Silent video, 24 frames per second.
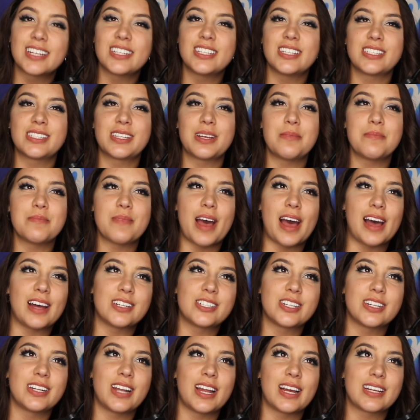could just
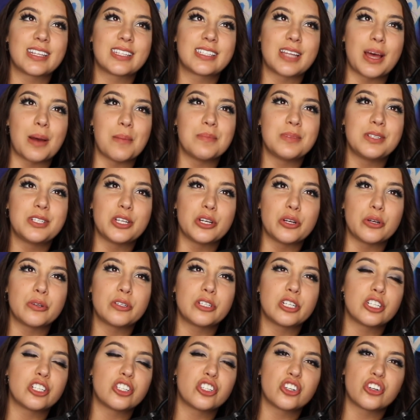imagine like some dude
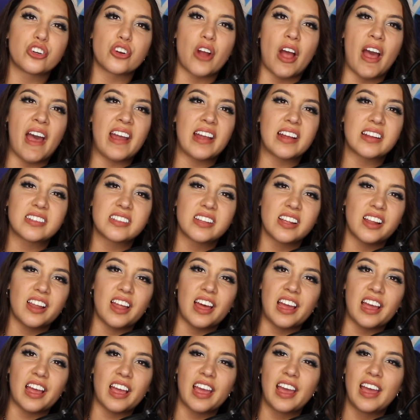just trying to
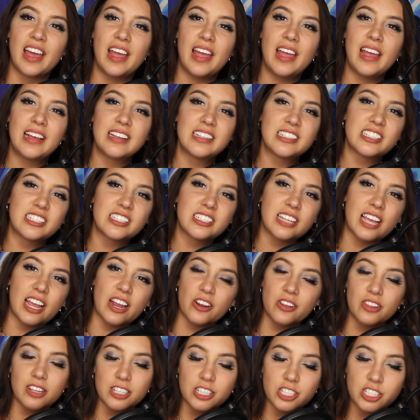like
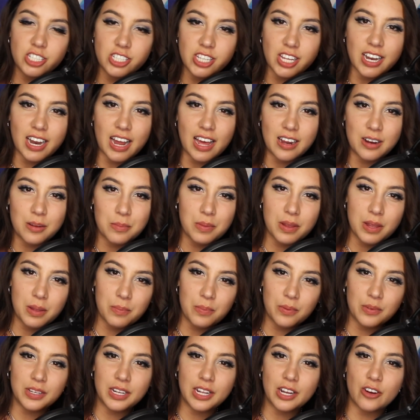scare the shit out of
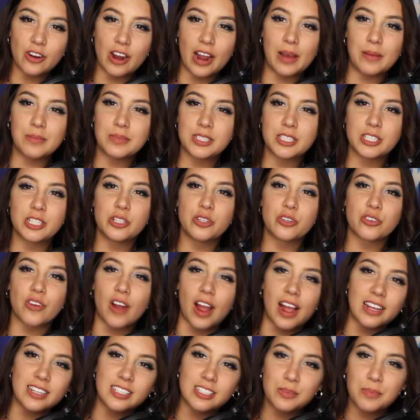people, and he grabs two
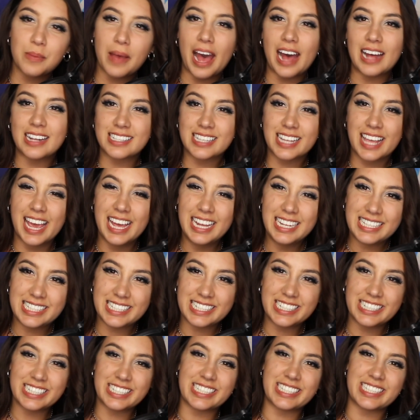rice
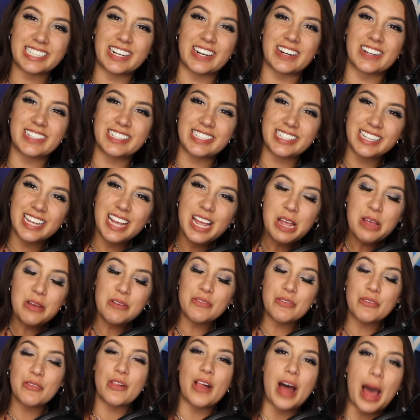baskets and just starts
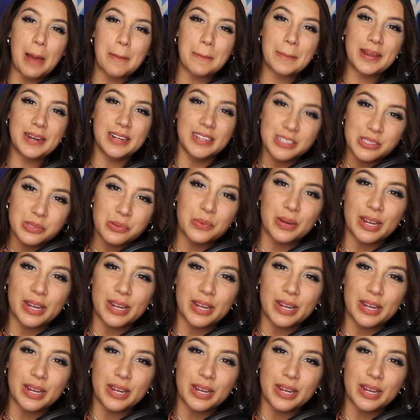flapping his